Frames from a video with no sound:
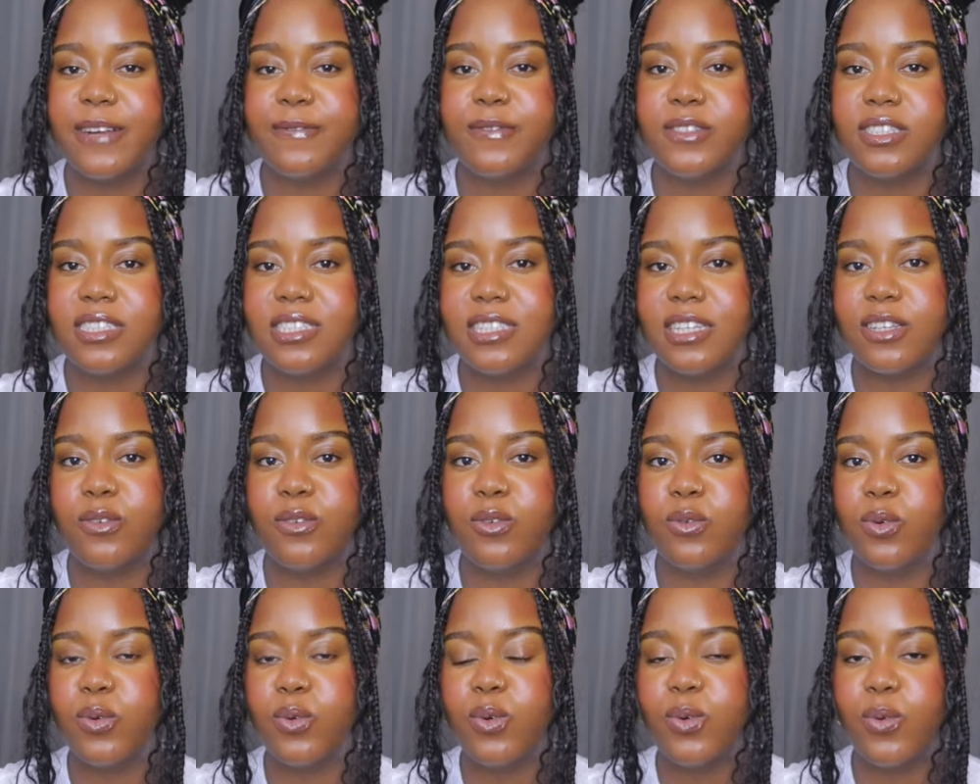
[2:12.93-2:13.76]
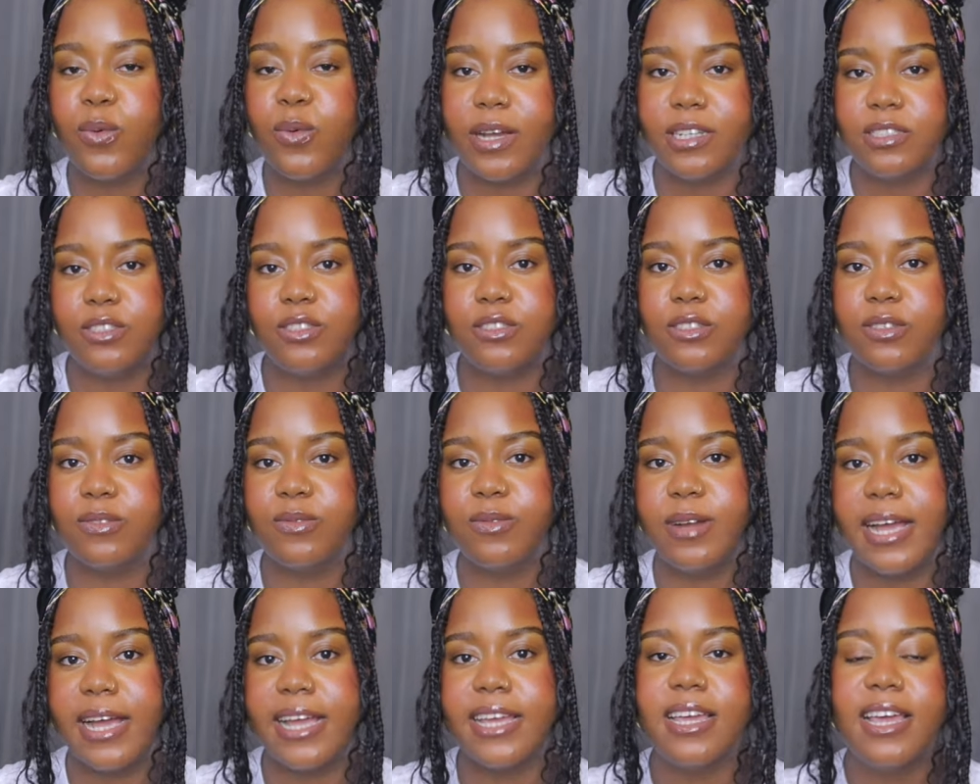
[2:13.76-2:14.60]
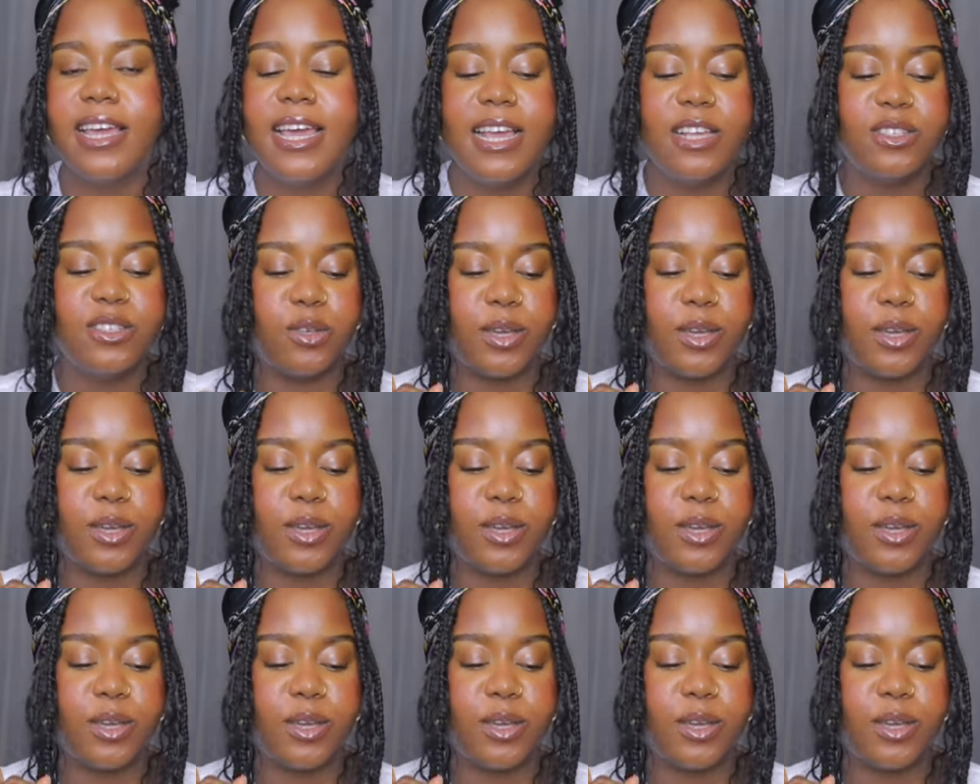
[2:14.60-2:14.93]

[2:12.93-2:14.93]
every single question, right?